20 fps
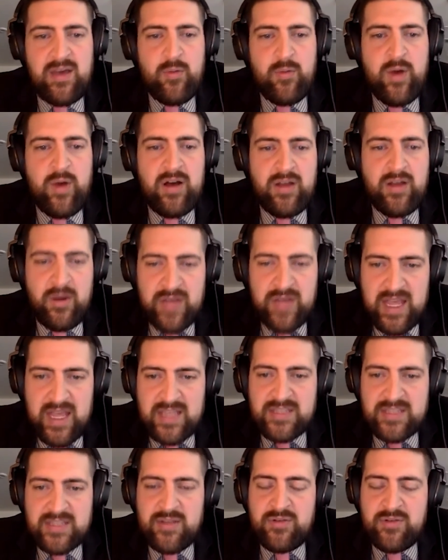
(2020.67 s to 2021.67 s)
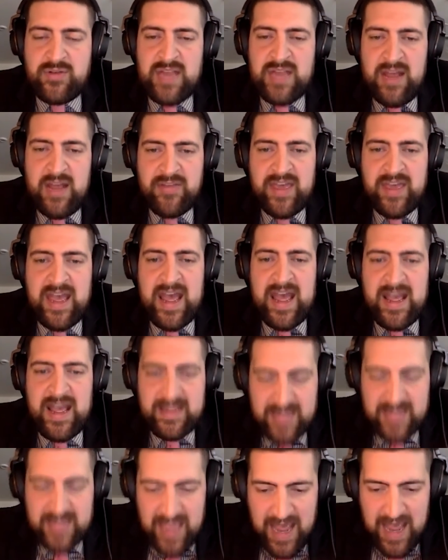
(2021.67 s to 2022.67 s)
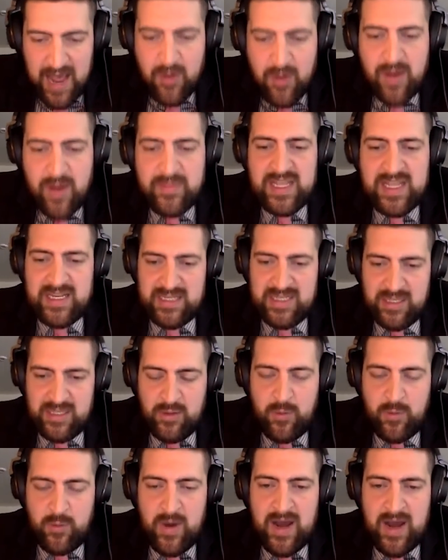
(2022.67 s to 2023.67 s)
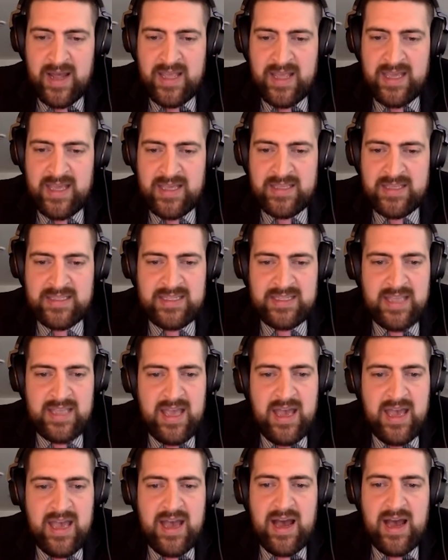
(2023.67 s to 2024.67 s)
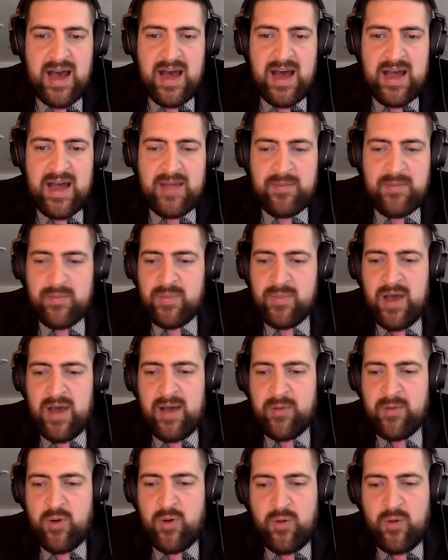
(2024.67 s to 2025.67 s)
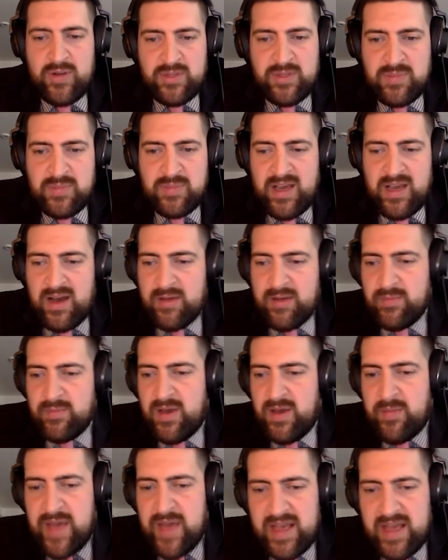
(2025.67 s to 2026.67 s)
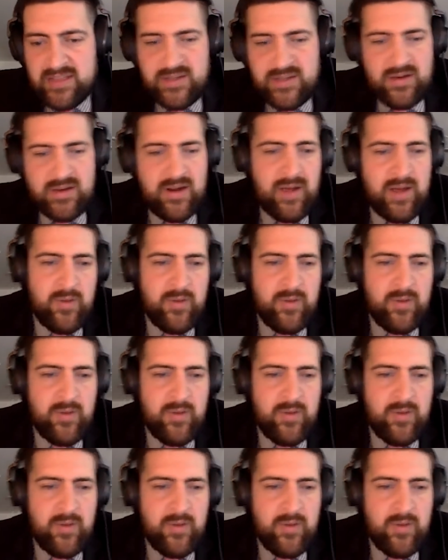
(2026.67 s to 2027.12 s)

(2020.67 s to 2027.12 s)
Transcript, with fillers: Well, okay, so now the how I'm getting to the why is I'm going to become a pastor.